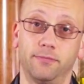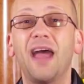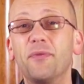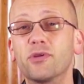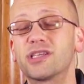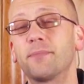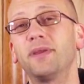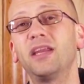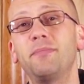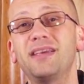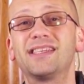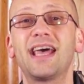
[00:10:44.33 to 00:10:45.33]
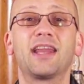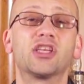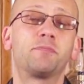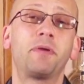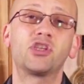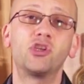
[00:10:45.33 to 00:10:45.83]
And there's something to be said,
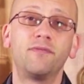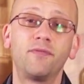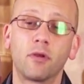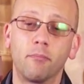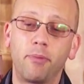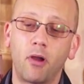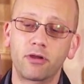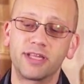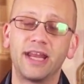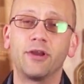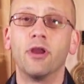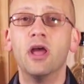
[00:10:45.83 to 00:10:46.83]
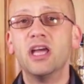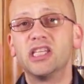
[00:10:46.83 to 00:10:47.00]
especially if you're a bartender,